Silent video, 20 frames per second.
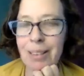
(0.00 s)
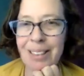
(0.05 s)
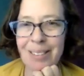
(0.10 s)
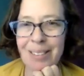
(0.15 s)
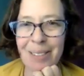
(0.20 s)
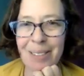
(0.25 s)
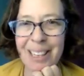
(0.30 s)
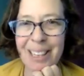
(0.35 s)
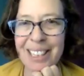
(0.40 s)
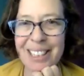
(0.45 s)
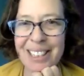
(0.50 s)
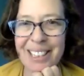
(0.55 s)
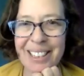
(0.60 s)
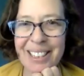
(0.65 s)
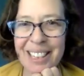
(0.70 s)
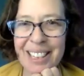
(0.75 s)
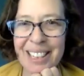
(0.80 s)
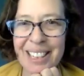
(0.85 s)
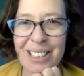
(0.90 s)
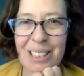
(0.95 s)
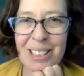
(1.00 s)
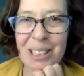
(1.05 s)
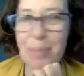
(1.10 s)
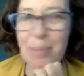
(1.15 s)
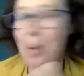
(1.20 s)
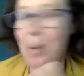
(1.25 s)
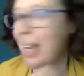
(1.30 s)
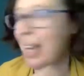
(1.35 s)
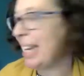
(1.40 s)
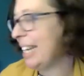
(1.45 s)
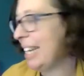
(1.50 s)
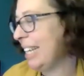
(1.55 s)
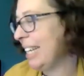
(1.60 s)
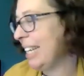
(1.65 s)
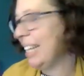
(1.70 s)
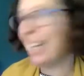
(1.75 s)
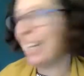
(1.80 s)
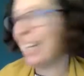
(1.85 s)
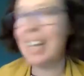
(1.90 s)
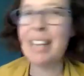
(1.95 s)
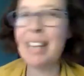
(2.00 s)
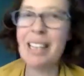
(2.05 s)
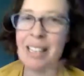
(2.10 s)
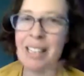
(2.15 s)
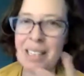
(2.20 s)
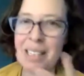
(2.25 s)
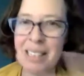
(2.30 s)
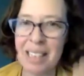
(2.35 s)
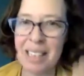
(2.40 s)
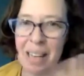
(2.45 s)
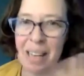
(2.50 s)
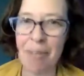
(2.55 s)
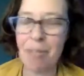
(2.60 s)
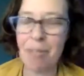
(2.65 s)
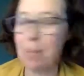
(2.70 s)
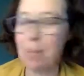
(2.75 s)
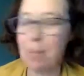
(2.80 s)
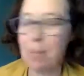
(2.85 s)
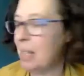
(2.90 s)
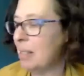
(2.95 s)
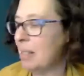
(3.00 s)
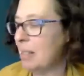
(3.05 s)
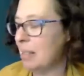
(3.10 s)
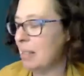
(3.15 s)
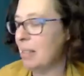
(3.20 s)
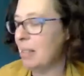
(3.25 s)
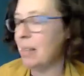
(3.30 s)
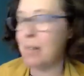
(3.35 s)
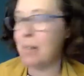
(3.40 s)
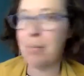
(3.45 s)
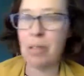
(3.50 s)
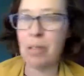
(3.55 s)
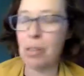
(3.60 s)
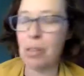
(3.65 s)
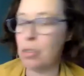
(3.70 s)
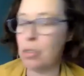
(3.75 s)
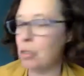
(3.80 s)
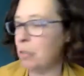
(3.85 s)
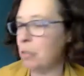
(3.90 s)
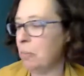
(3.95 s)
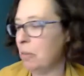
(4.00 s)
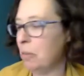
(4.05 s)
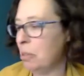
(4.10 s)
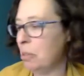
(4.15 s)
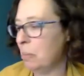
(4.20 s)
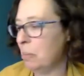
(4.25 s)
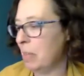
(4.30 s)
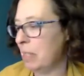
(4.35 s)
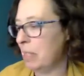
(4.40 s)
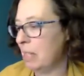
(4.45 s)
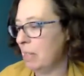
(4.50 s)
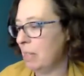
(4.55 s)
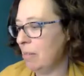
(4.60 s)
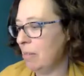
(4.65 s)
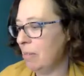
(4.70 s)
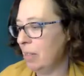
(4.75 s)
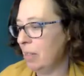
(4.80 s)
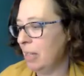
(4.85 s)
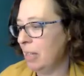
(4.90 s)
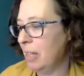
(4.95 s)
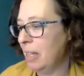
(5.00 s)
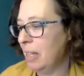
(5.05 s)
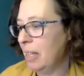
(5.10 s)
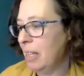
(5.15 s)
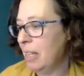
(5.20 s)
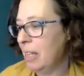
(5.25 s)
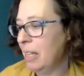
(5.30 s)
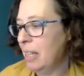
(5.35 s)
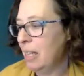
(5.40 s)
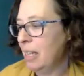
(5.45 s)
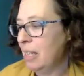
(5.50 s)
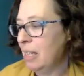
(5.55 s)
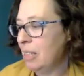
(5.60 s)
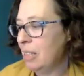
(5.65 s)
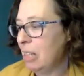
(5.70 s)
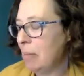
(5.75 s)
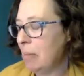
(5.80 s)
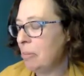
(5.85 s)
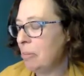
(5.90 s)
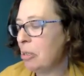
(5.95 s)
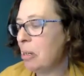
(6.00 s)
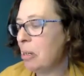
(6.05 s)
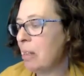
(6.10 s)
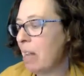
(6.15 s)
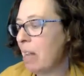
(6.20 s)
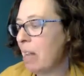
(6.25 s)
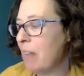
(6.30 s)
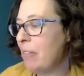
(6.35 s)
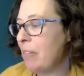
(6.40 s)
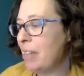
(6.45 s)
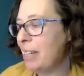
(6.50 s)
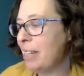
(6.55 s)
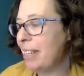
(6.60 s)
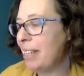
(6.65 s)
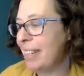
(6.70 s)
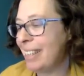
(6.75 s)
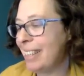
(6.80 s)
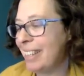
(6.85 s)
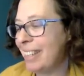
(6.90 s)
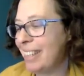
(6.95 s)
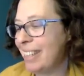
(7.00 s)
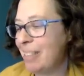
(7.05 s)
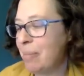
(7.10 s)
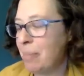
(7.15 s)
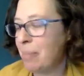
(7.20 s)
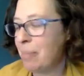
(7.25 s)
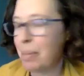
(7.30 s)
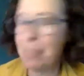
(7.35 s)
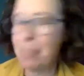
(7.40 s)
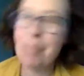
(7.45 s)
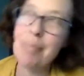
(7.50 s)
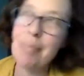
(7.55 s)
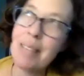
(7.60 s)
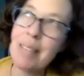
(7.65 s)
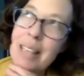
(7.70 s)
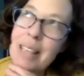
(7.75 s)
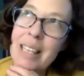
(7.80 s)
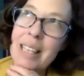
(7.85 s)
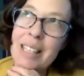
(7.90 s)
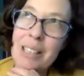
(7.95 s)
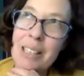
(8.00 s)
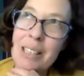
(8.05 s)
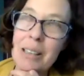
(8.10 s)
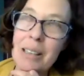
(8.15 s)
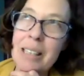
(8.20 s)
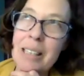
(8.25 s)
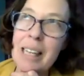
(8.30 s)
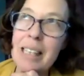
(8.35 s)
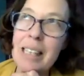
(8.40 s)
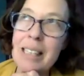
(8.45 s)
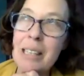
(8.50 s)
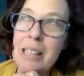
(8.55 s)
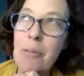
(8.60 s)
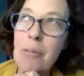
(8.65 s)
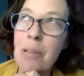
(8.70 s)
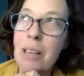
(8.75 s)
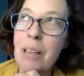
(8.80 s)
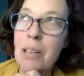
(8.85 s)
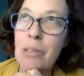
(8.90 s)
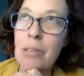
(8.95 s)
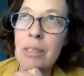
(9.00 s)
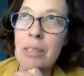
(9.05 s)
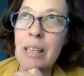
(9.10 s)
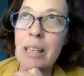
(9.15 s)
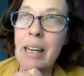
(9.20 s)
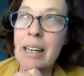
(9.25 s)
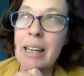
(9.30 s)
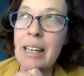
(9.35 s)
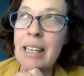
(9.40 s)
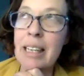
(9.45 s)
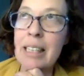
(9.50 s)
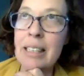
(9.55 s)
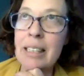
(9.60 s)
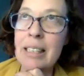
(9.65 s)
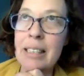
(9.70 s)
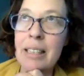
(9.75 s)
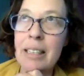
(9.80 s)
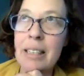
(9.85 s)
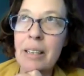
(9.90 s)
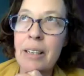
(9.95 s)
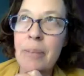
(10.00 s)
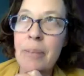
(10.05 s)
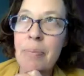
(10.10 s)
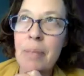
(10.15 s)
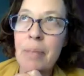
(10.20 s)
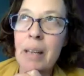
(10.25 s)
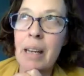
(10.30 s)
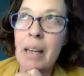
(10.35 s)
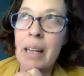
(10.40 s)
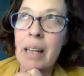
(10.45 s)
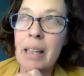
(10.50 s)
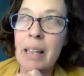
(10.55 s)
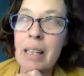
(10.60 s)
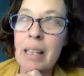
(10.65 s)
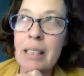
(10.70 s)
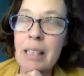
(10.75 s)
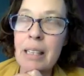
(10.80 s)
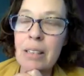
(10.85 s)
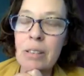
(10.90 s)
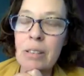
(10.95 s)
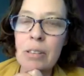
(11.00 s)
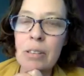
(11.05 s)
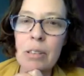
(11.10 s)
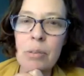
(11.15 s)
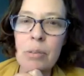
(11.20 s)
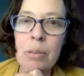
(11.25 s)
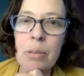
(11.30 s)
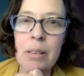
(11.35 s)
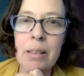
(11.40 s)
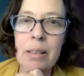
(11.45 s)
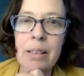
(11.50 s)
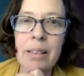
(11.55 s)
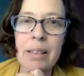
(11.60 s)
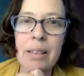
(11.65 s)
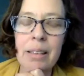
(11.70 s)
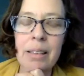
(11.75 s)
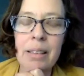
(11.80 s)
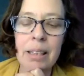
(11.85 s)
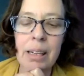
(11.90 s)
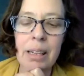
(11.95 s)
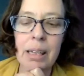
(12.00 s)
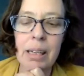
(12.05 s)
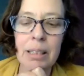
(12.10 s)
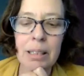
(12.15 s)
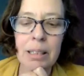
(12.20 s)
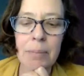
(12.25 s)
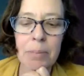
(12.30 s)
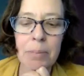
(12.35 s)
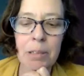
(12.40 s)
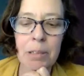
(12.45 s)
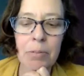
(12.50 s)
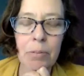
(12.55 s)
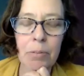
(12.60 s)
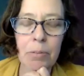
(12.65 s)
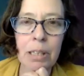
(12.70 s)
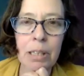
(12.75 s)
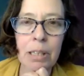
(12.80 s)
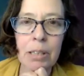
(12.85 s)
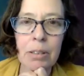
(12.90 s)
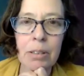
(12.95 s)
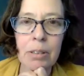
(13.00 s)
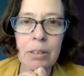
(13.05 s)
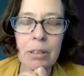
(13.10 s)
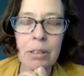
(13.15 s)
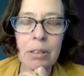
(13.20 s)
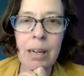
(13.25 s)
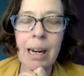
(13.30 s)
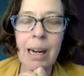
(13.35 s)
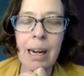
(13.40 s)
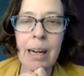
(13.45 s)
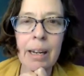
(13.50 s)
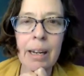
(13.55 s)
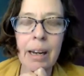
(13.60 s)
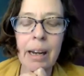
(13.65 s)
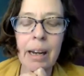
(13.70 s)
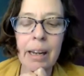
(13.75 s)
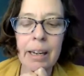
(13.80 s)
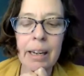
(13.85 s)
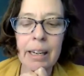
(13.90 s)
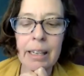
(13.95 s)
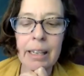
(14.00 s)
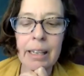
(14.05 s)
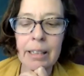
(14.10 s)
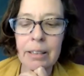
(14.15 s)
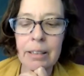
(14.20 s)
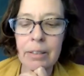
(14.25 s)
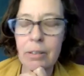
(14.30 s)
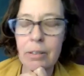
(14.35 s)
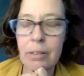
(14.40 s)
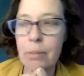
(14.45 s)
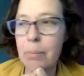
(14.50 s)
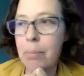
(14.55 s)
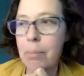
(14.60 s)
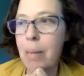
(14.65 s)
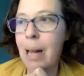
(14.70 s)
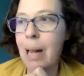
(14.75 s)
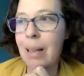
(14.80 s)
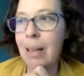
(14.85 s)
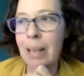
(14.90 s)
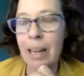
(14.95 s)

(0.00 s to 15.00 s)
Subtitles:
What is our energy body? And this is, again, from this cultural perspective. Chapter 11, it's called Dancing with Los Aires. And this has to do with the concept of winds, or aires, or mal